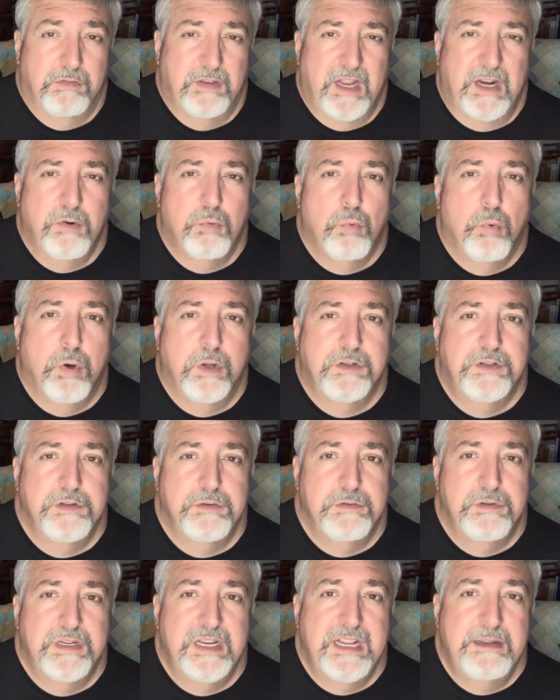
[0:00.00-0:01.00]
I don't want to
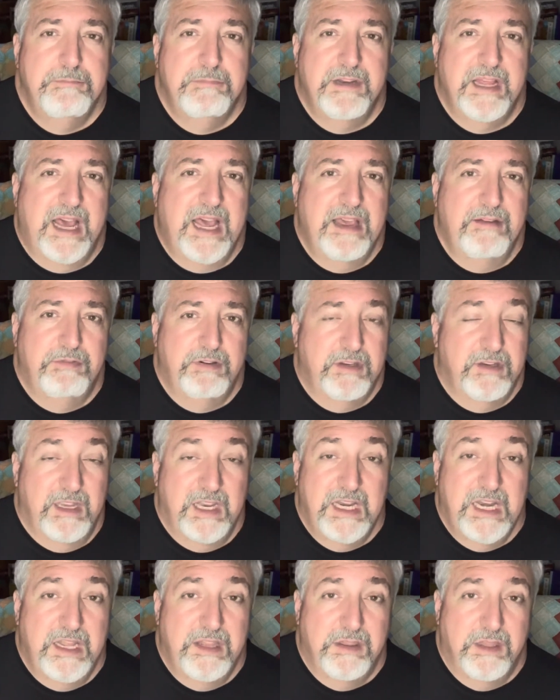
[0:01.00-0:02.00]
deep dive into
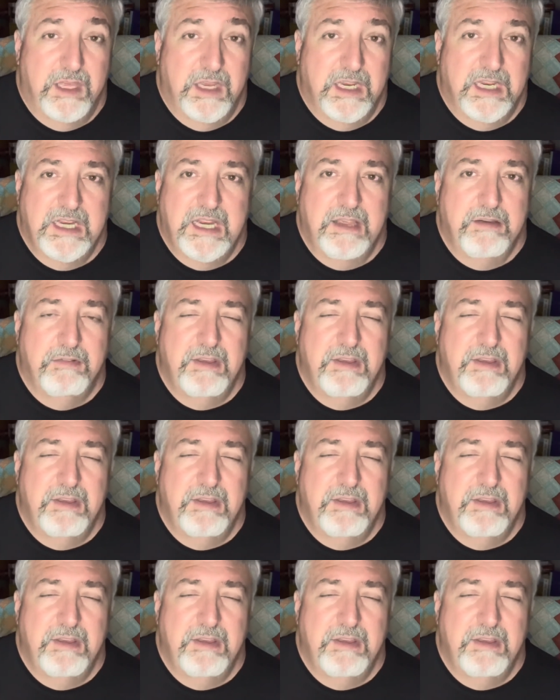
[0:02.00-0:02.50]
anything and give